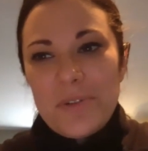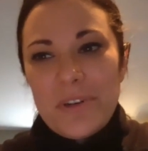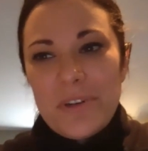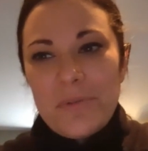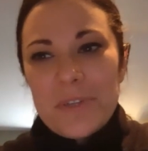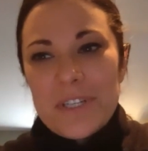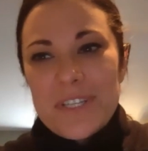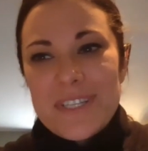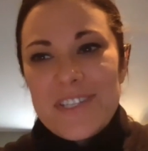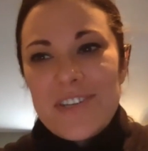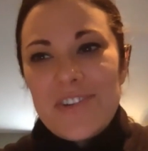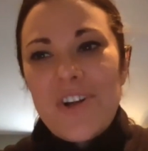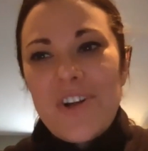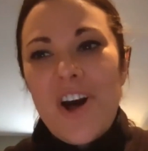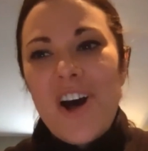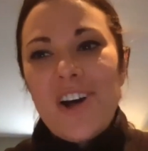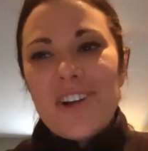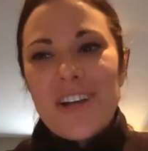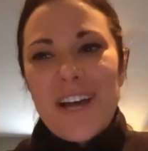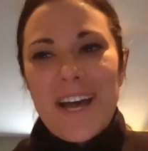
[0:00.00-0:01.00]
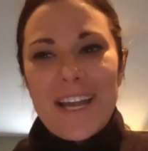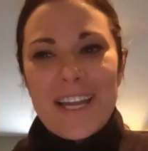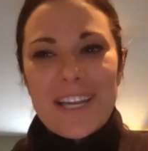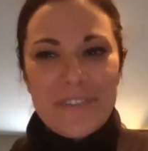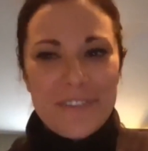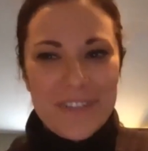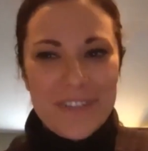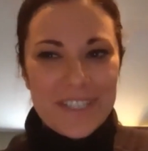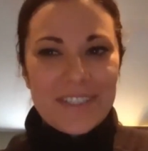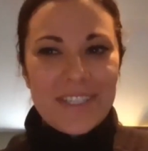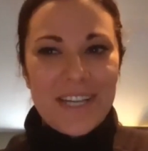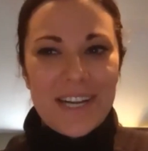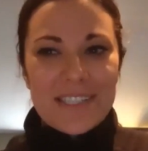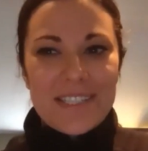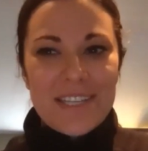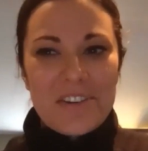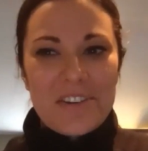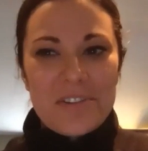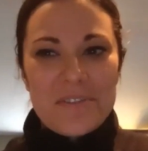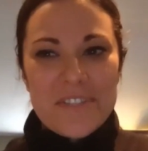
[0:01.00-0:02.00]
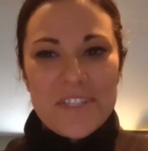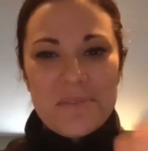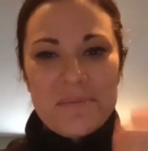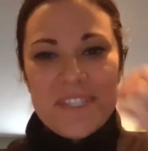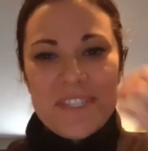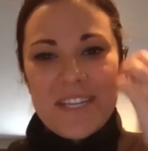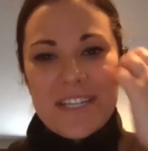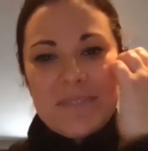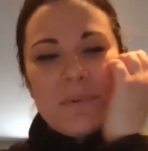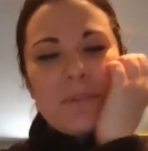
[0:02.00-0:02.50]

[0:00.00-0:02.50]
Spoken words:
Now we're still all kind of in a lockdown of some sense,